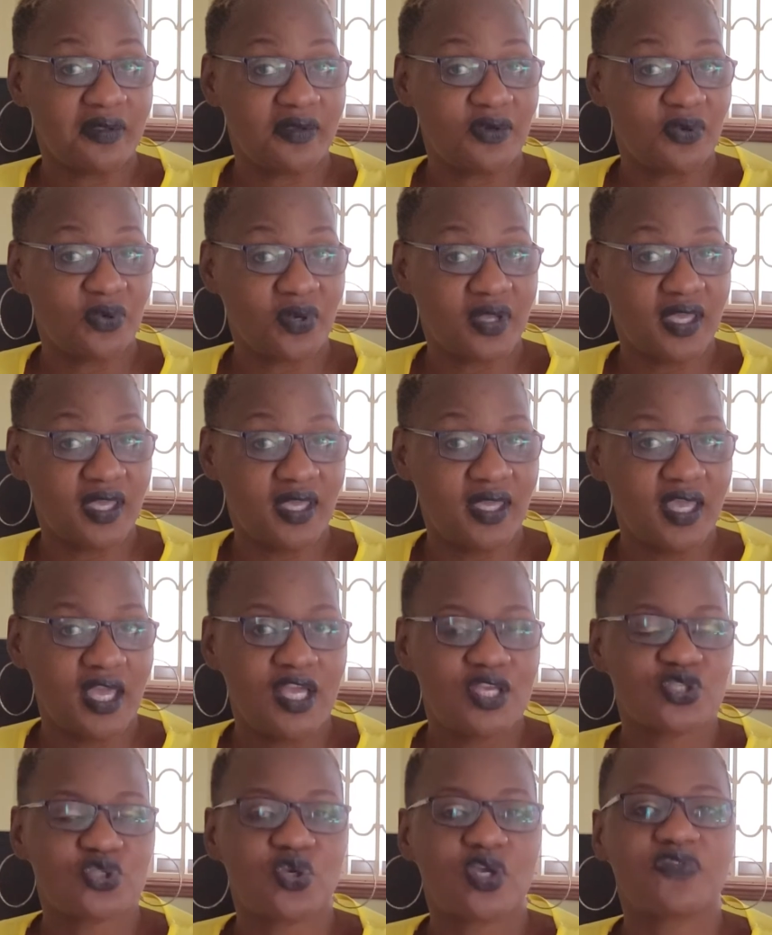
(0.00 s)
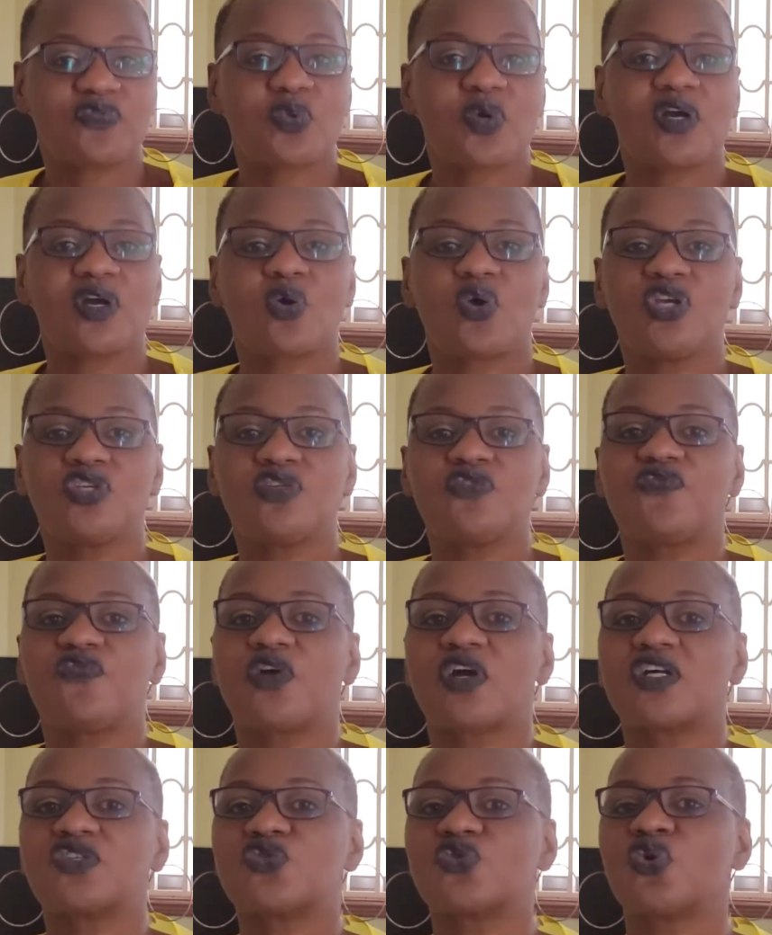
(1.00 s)
Okay? So if you are going to
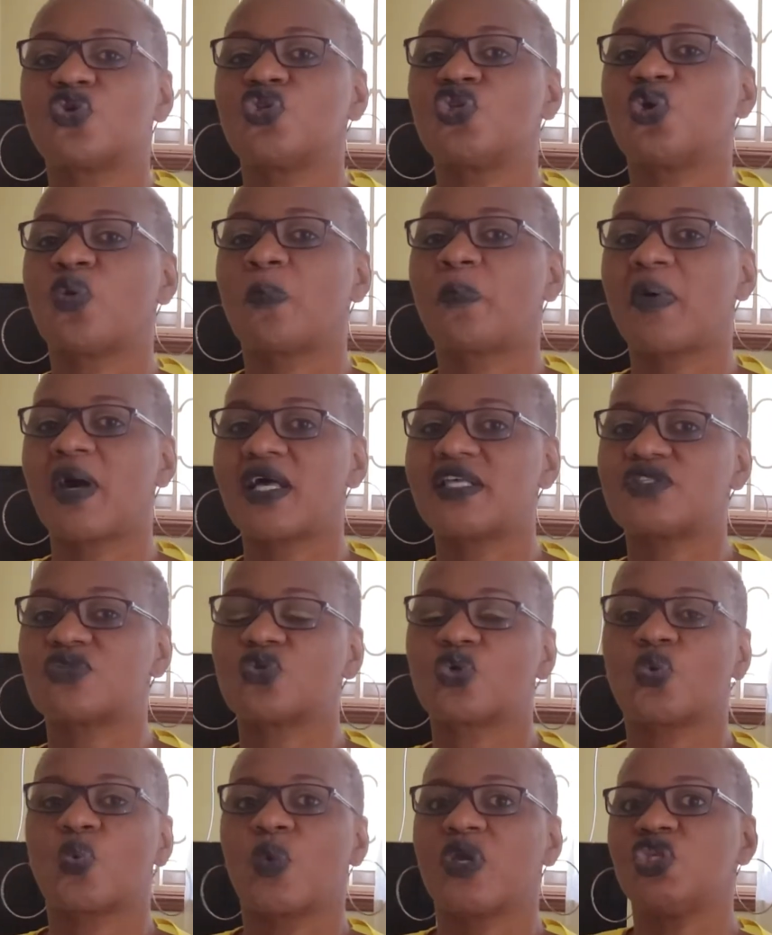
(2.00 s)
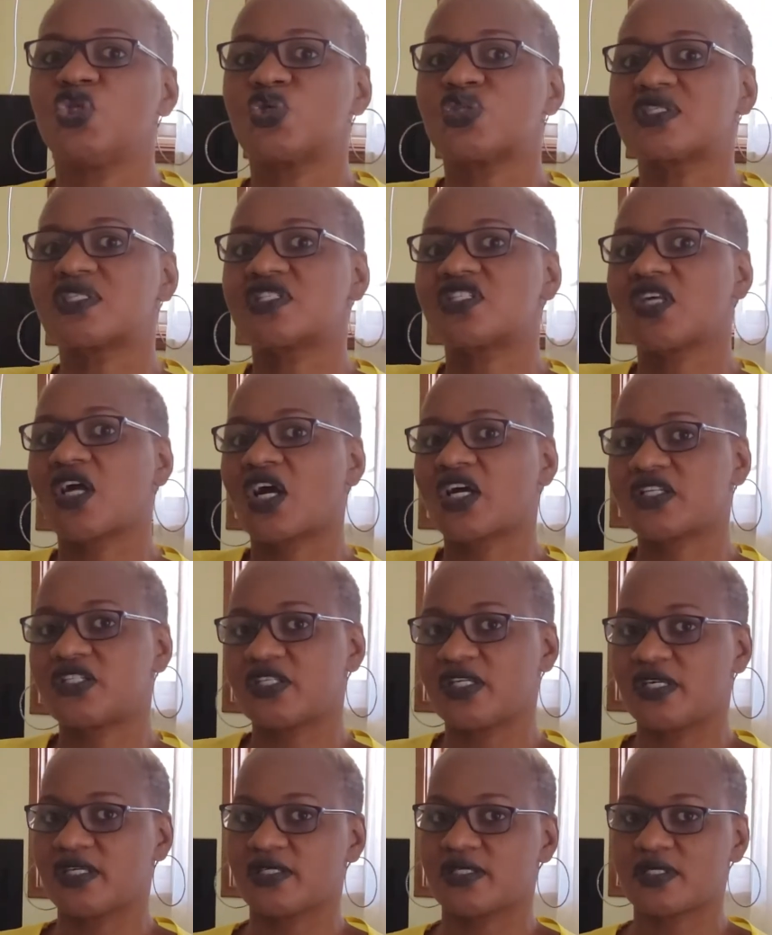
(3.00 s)
focus on your past, on when you
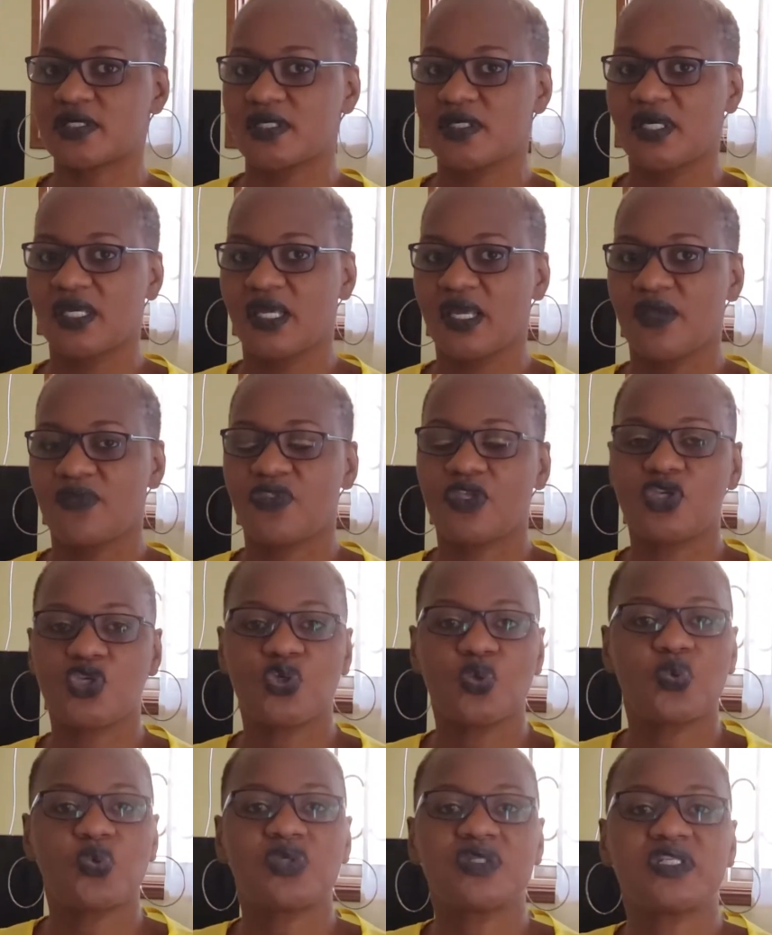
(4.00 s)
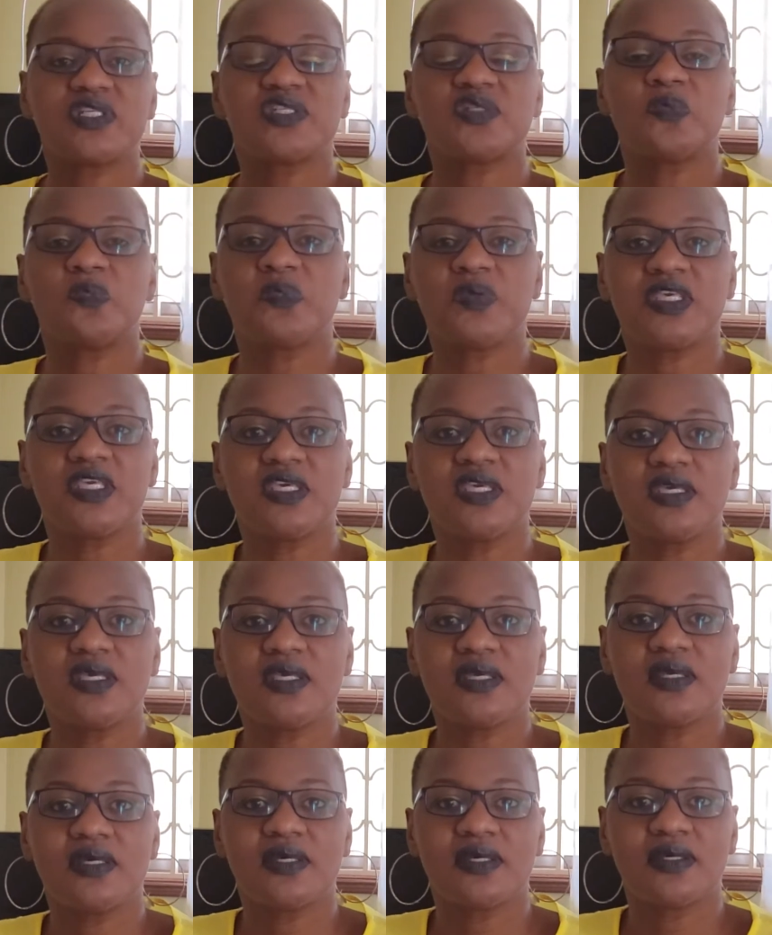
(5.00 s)
started, then you wouldn't
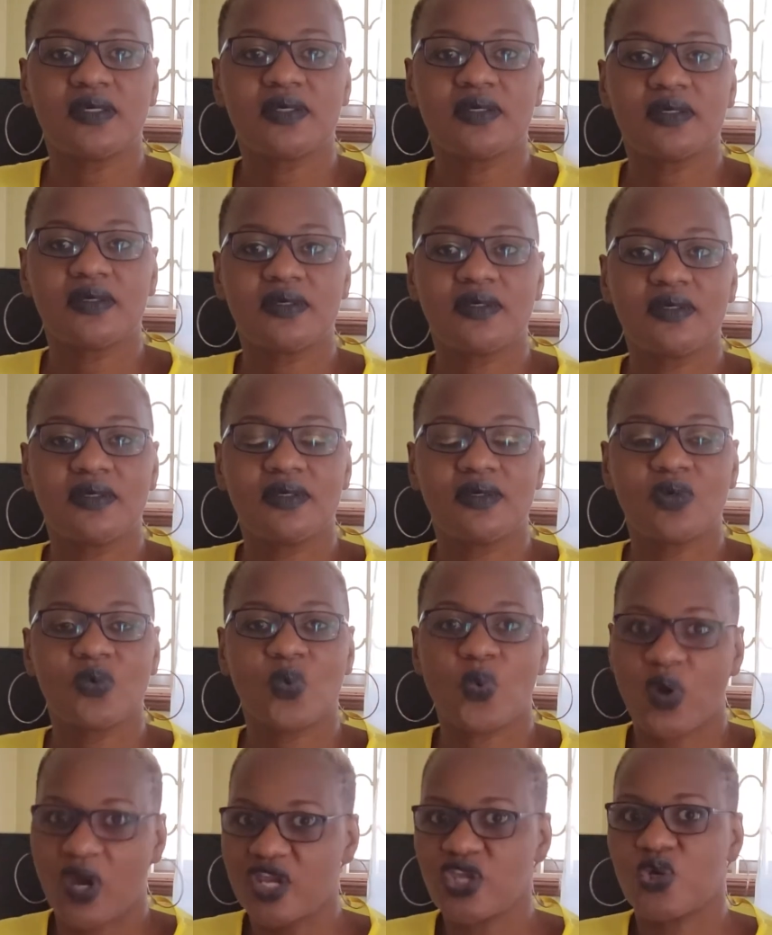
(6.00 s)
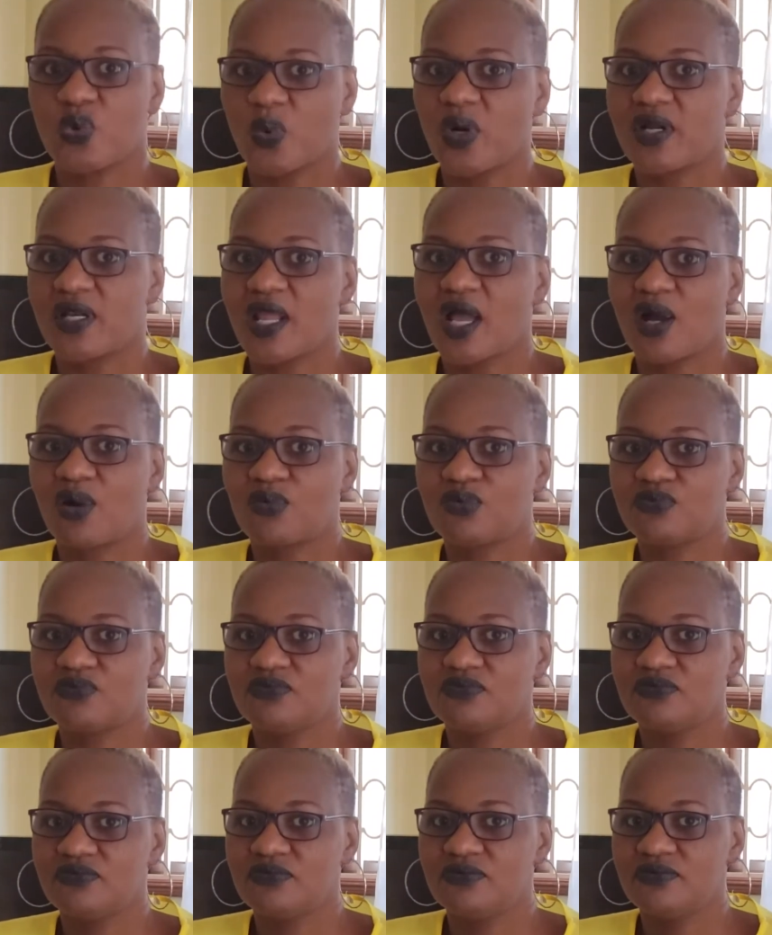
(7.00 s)
be where you are now.
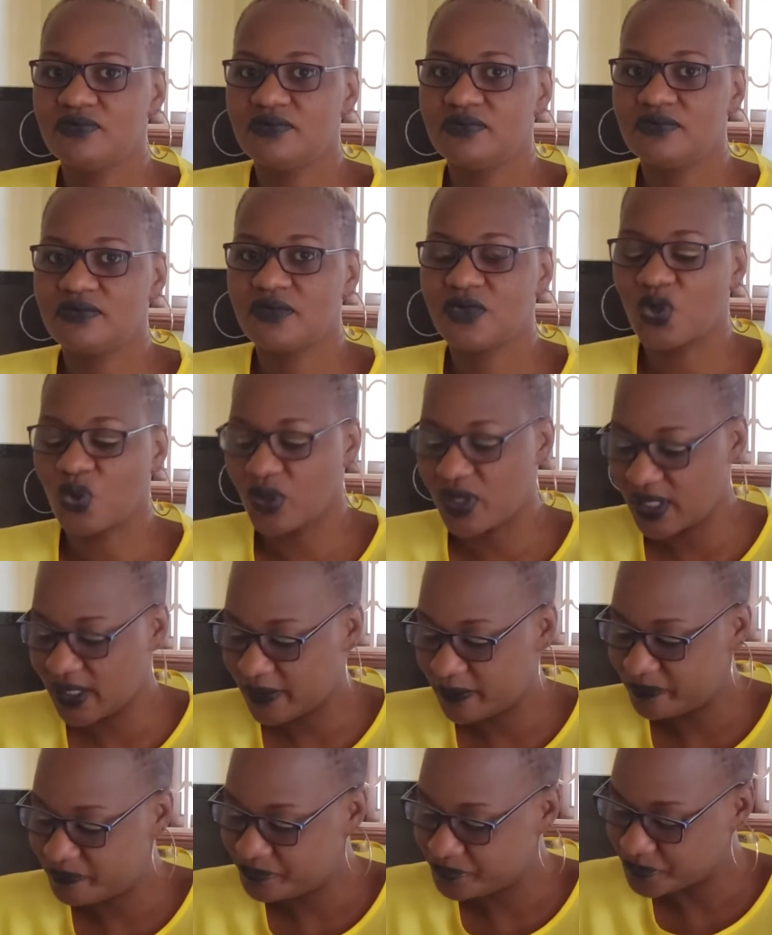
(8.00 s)
Okay?